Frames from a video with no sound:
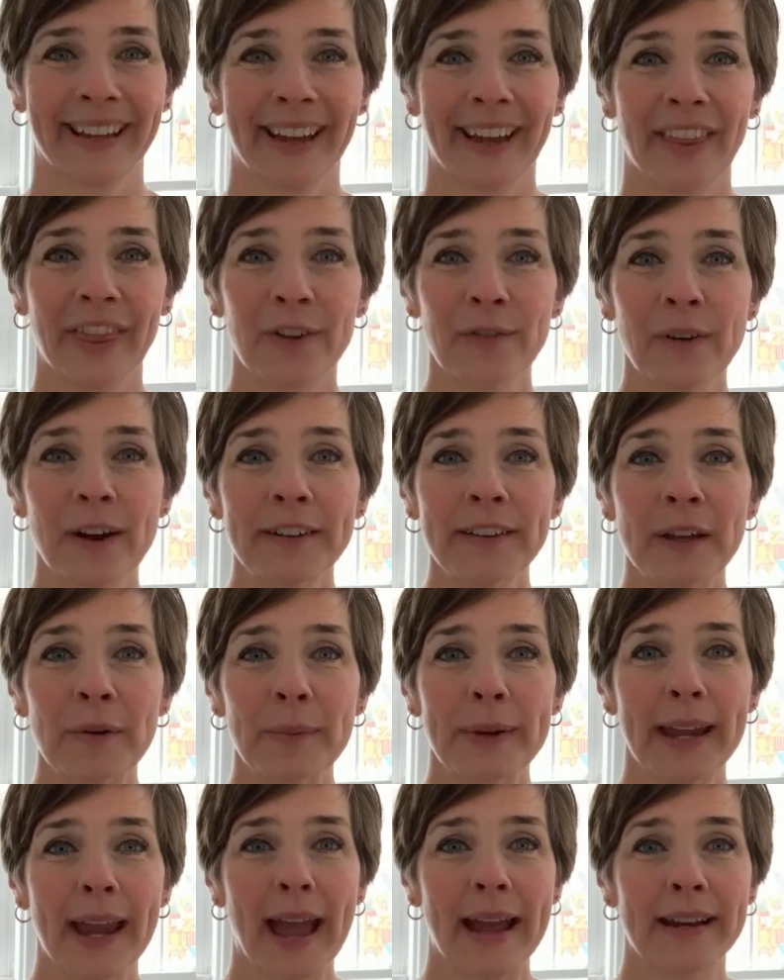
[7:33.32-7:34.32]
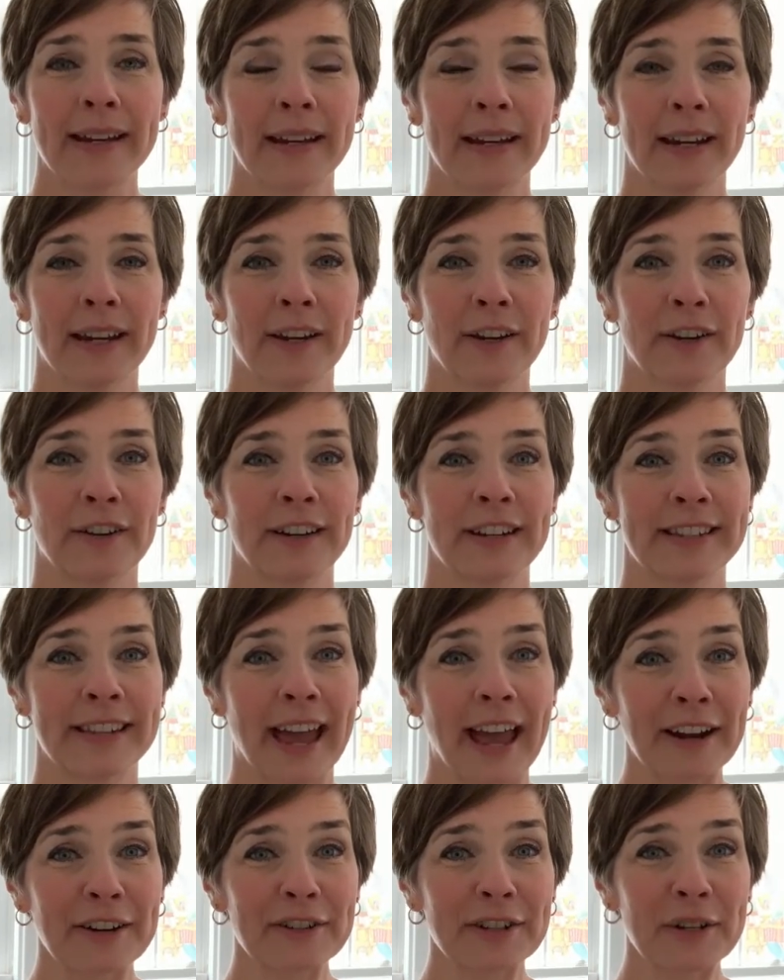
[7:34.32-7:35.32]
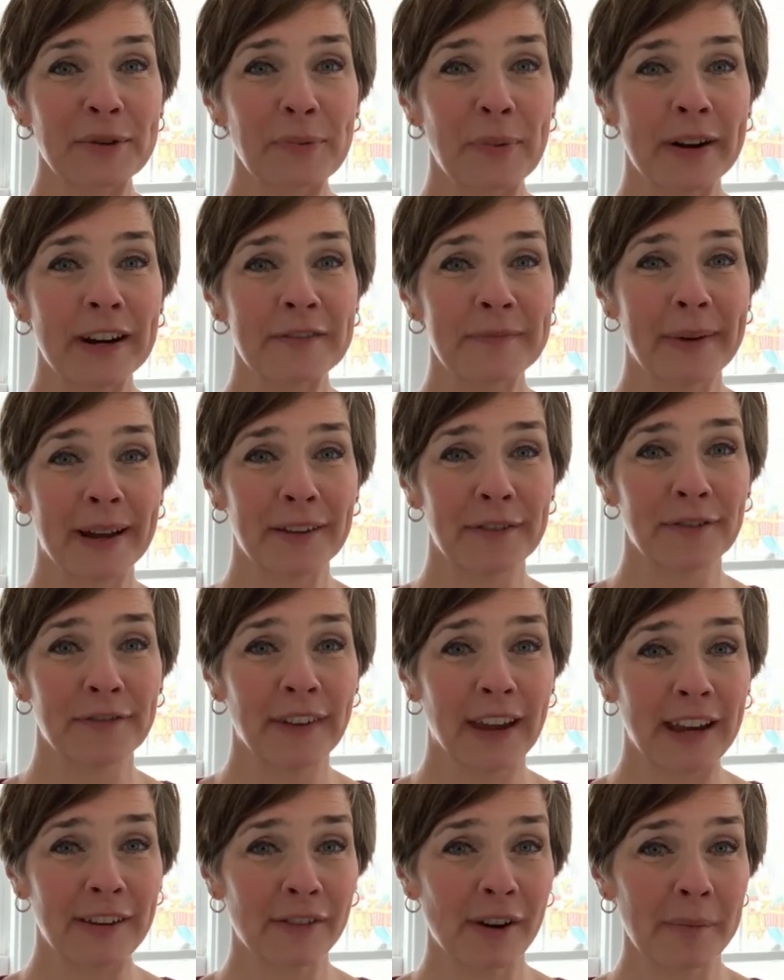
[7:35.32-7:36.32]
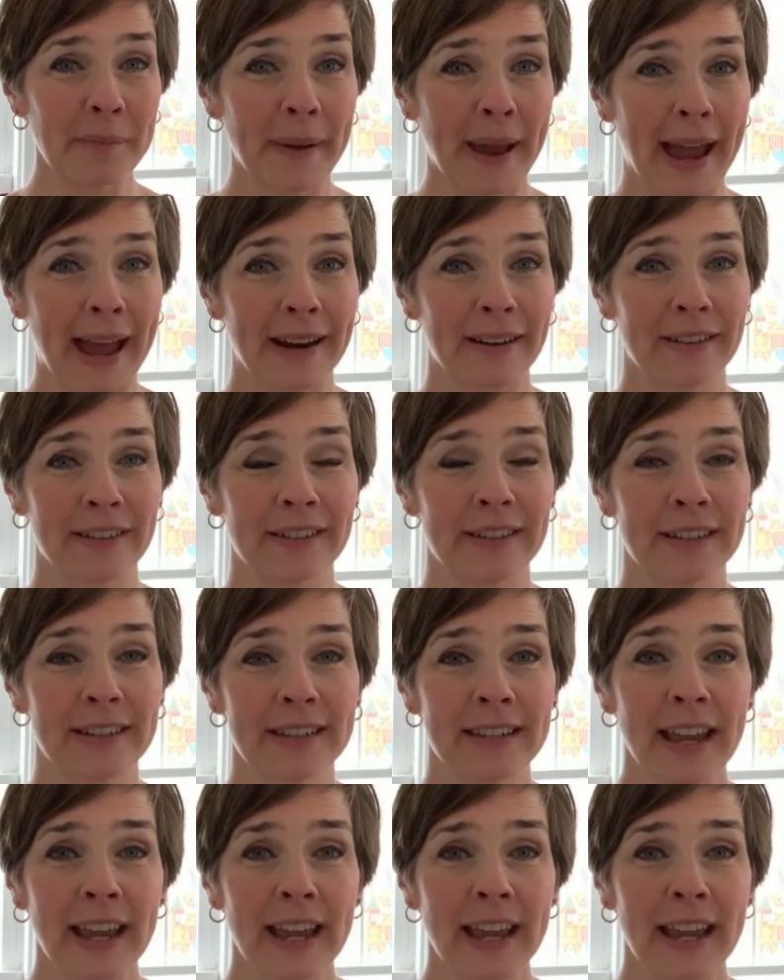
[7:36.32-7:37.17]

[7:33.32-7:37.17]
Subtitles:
The rug that we added in here is actually one of my favorite patterns,